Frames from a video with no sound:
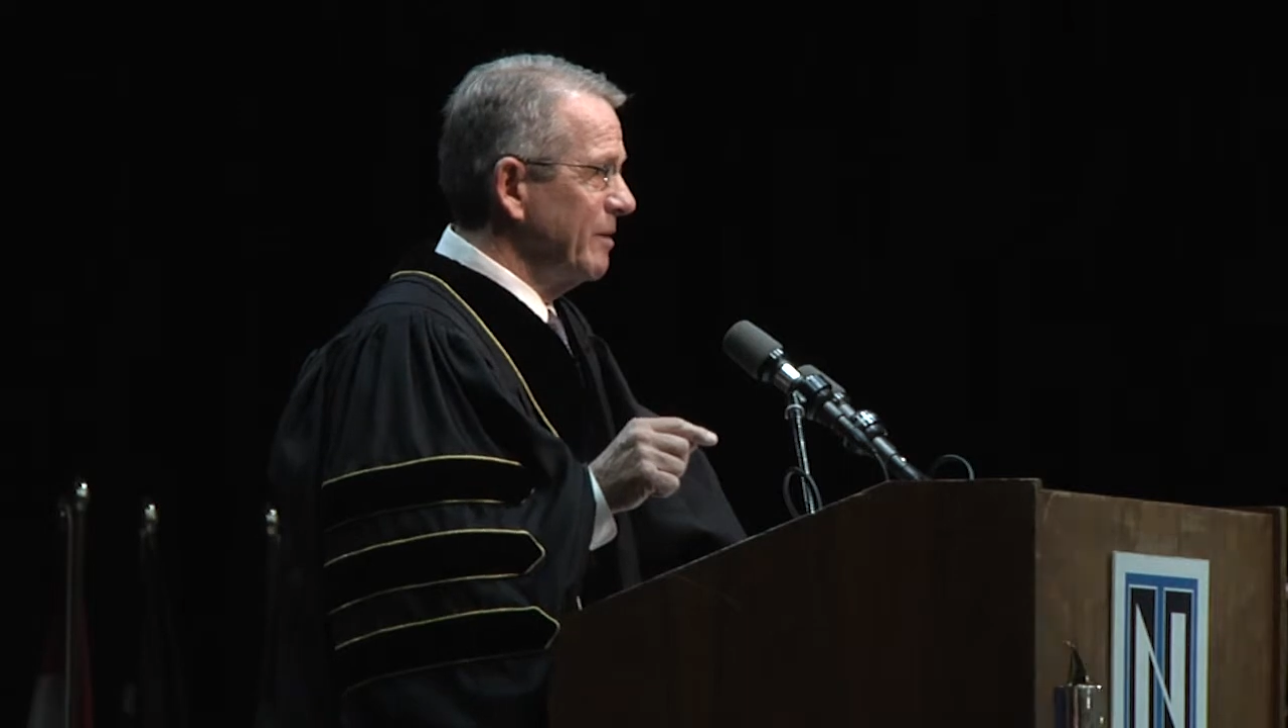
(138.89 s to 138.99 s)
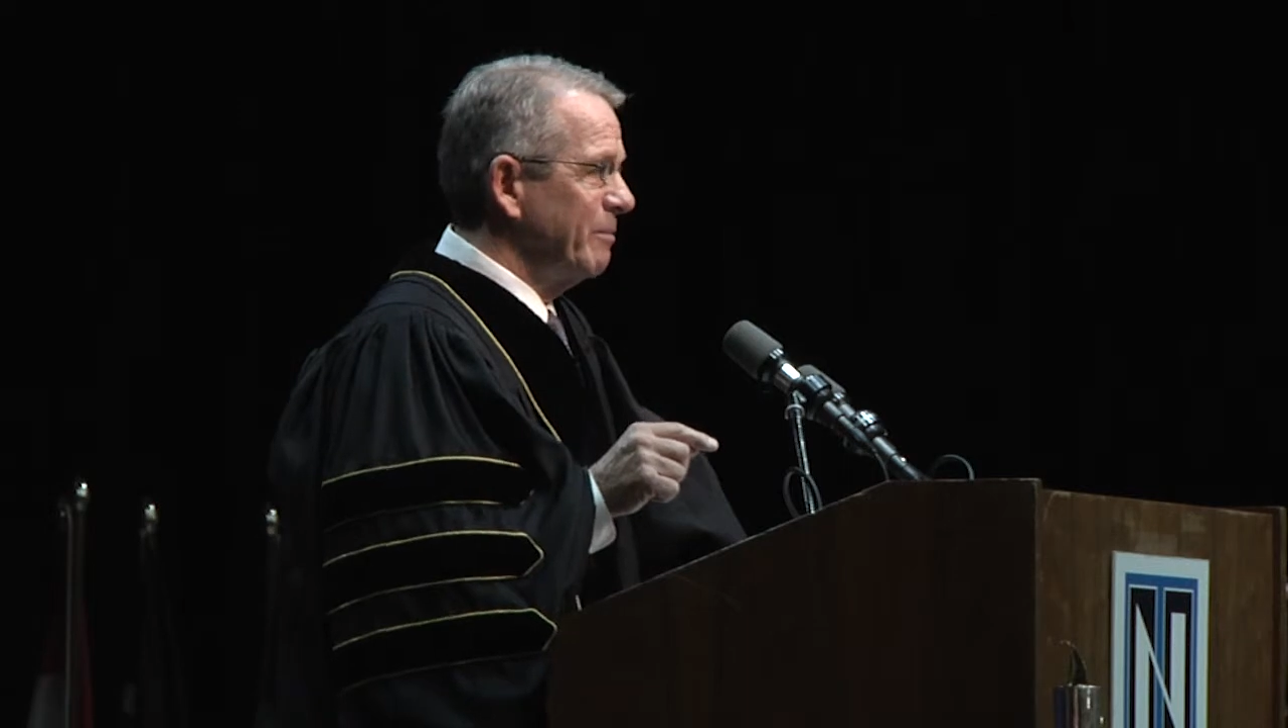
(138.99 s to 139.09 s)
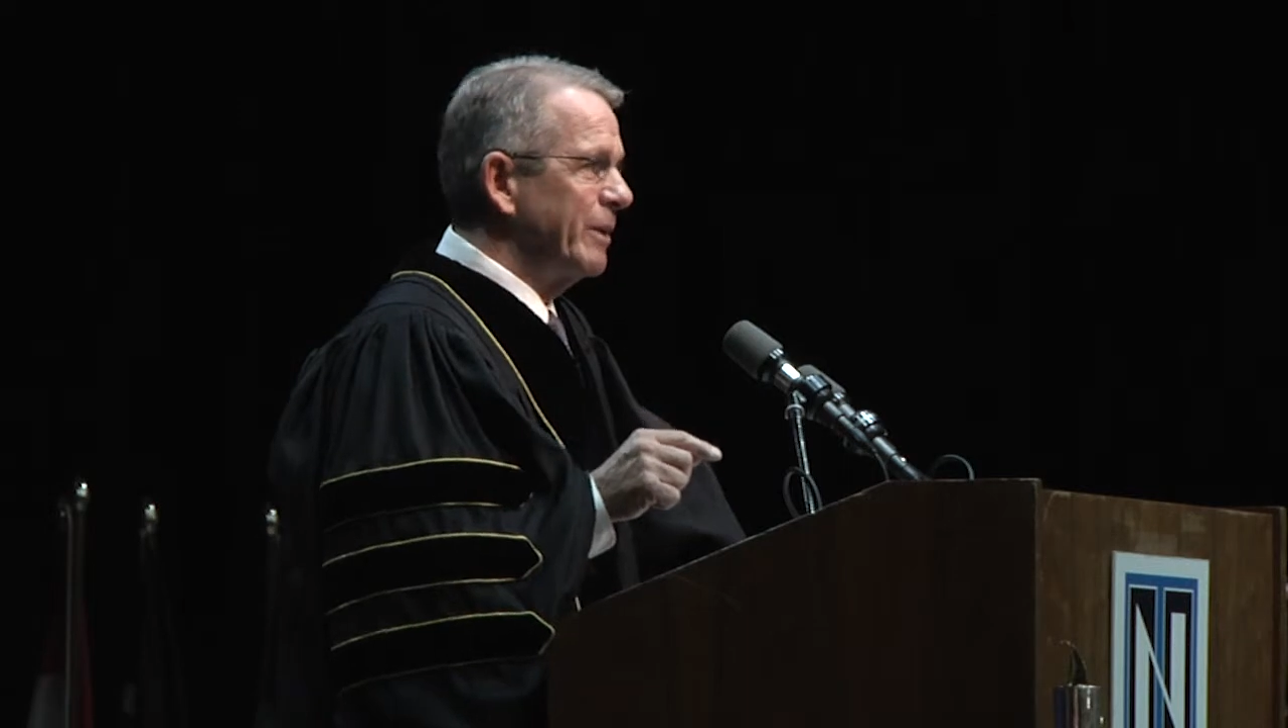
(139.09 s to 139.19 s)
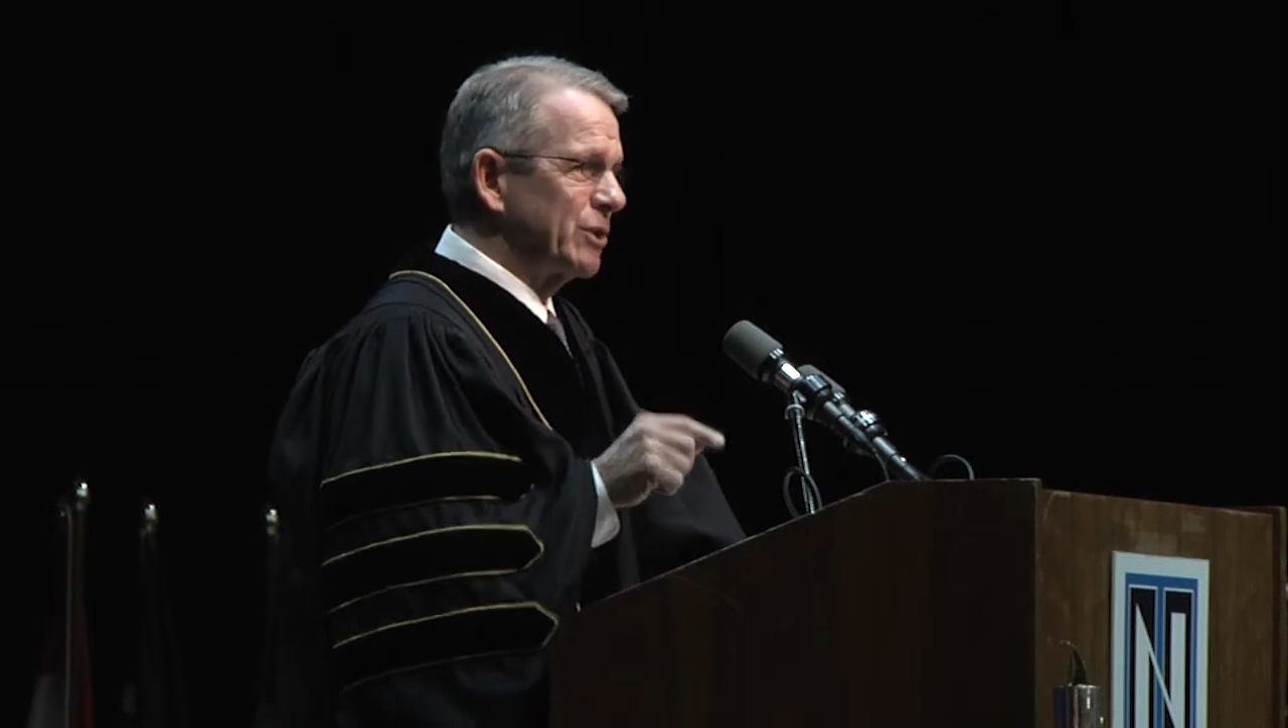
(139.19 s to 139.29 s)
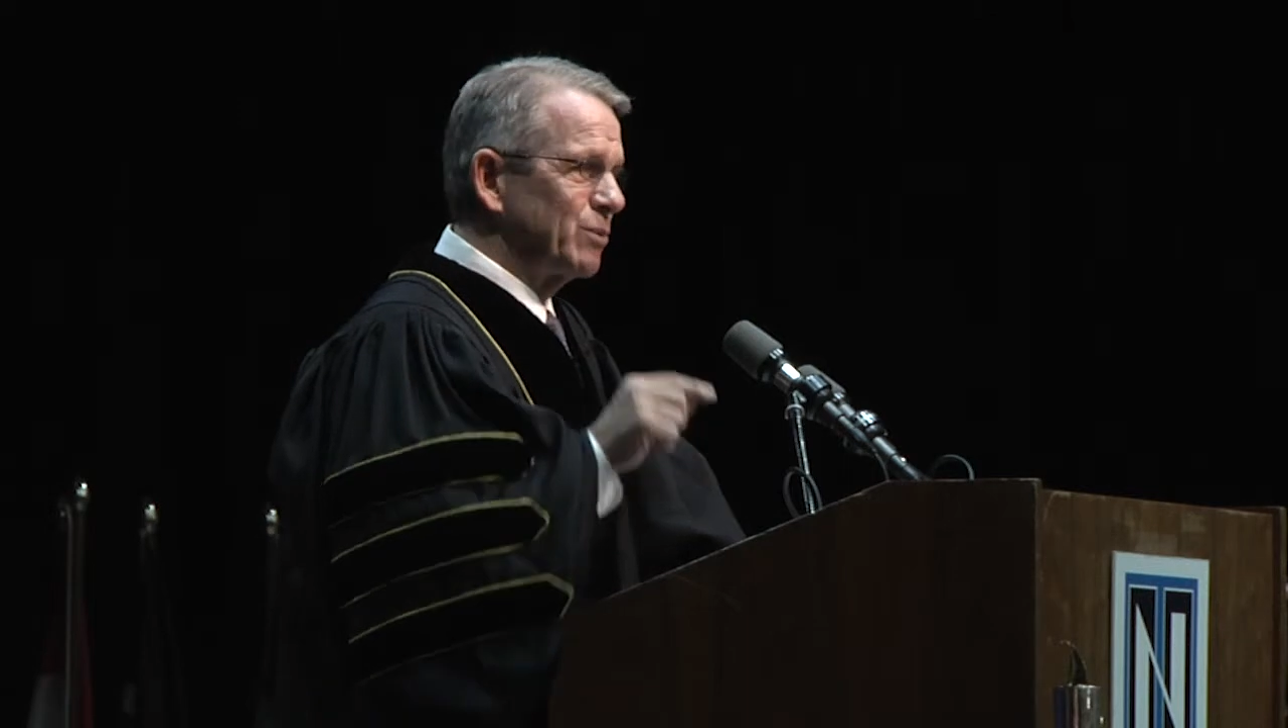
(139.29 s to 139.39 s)

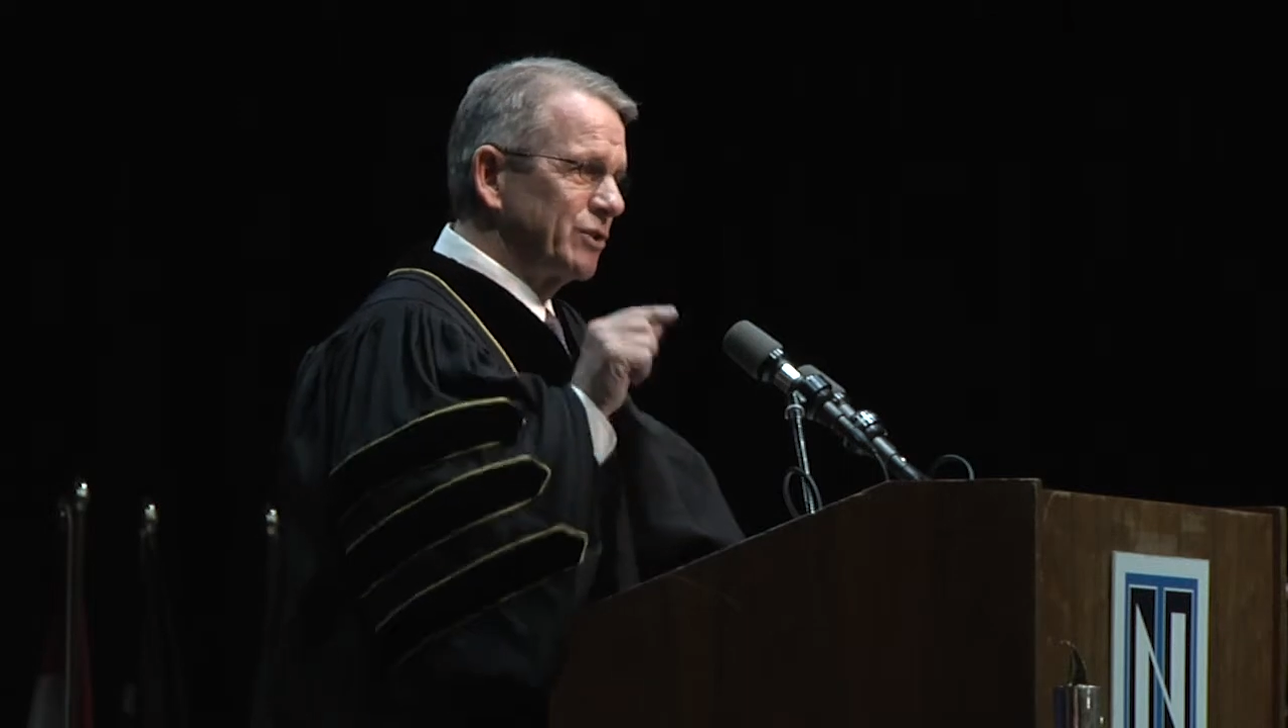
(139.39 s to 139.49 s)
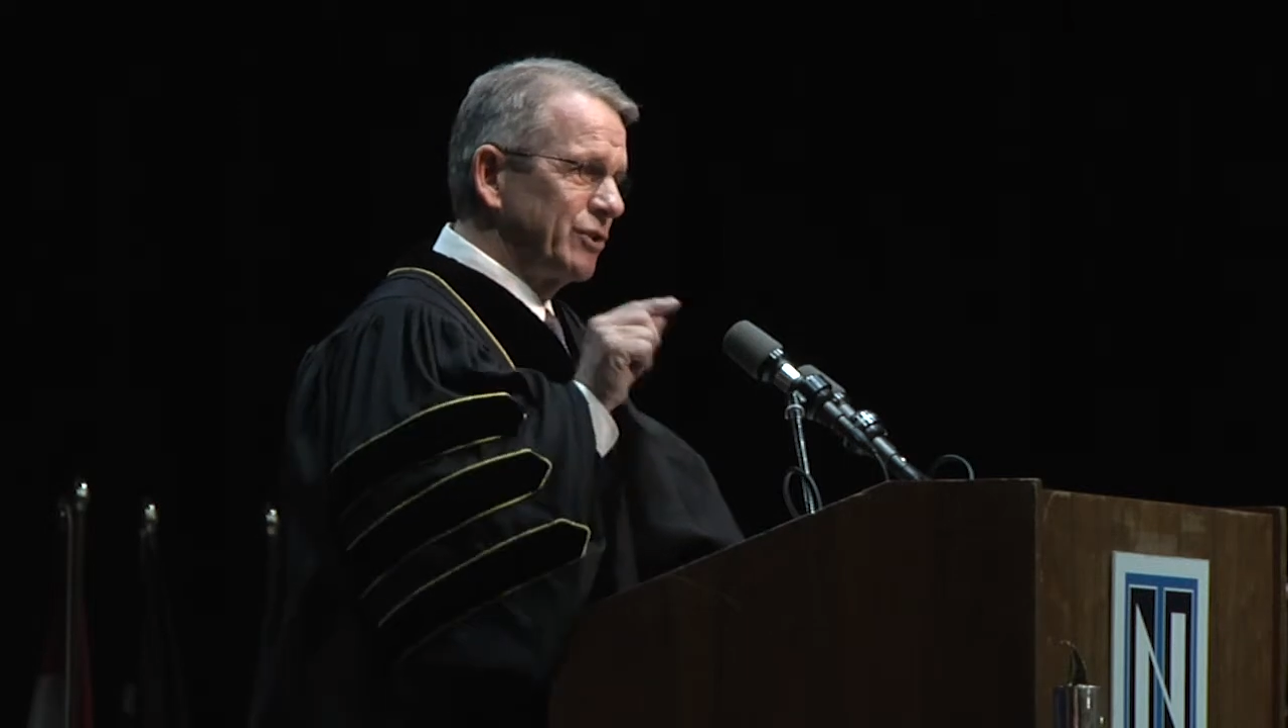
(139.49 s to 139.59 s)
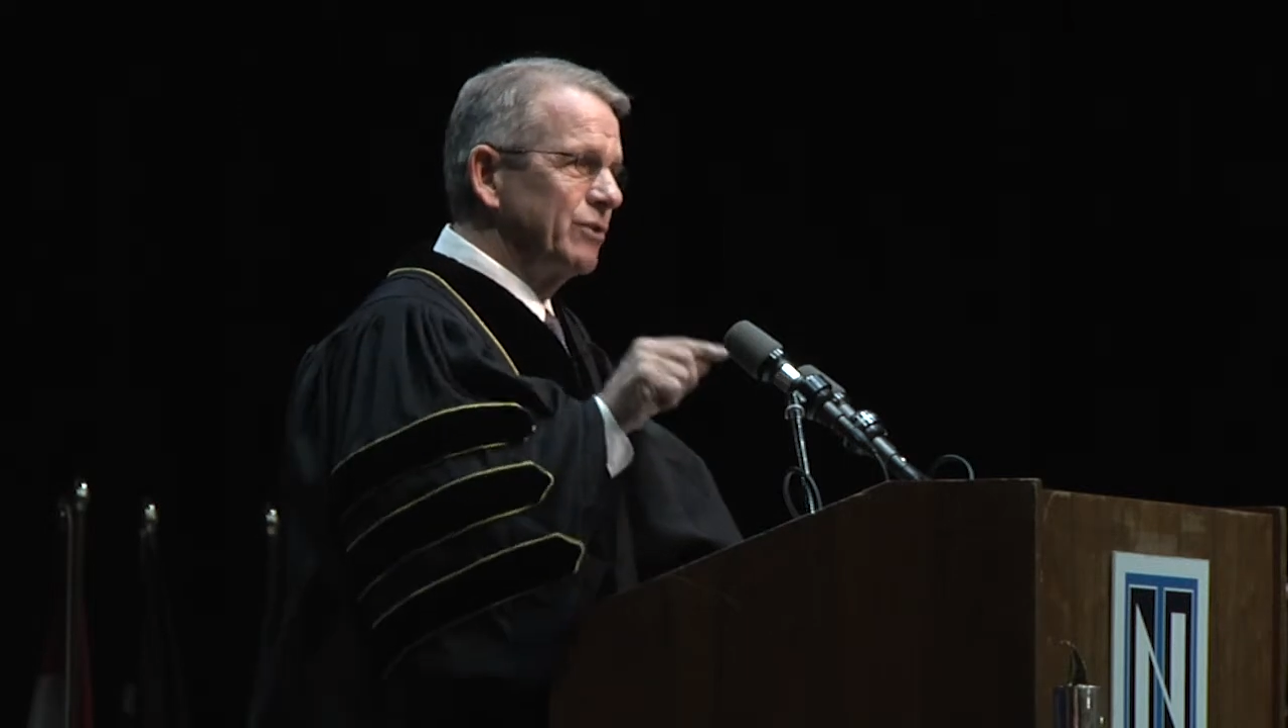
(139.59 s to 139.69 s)
makes what